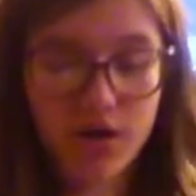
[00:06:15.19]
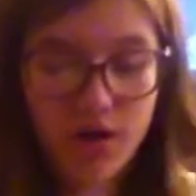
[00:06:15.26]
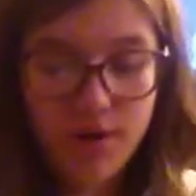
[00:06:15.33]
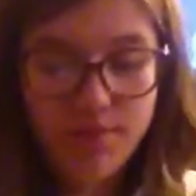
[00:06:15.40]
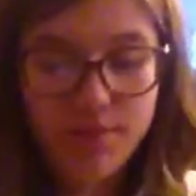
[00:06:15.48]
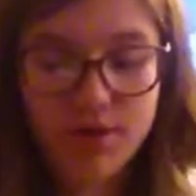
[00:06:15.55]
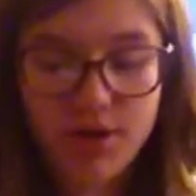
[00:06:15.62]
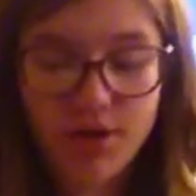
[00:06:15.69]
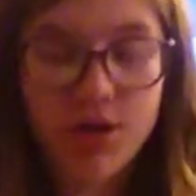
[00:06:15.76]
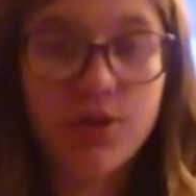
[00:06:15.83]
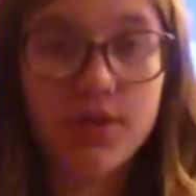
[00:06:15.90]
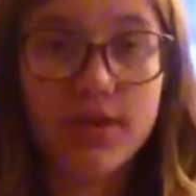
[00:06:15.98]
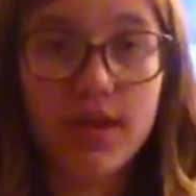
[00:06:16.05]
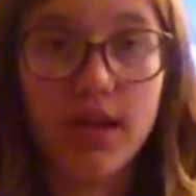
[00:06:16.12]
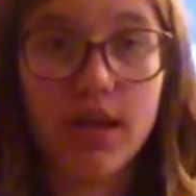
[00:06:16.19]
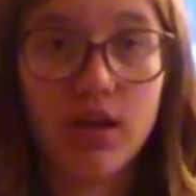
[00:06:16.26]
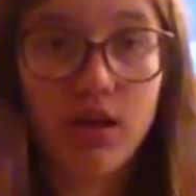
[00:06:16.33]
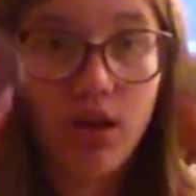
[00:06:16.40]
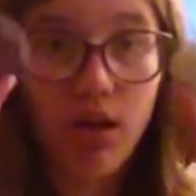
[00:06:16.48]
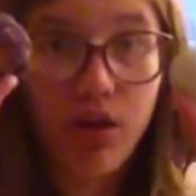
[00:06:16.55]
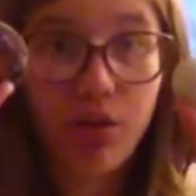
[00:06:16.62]
up to using
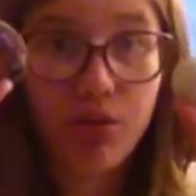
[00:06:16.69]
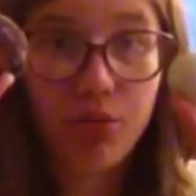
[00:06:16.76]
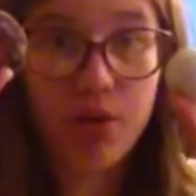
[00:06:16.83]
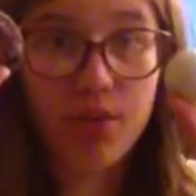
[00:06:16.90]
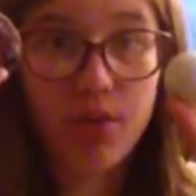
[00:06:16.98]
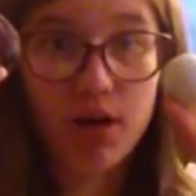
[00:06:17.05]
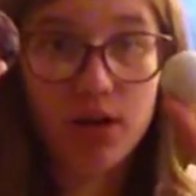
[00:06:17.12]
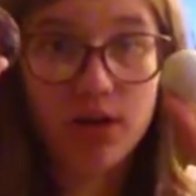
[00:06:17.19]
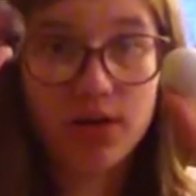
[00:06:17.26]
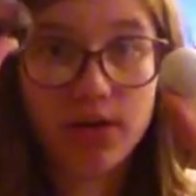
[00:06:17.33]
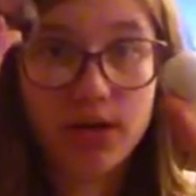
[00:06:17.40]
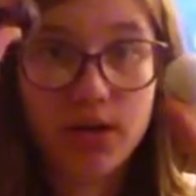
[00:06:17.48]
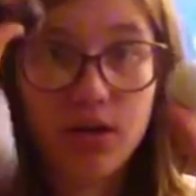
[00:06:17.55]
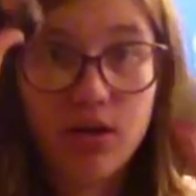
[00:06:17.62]
3 balls.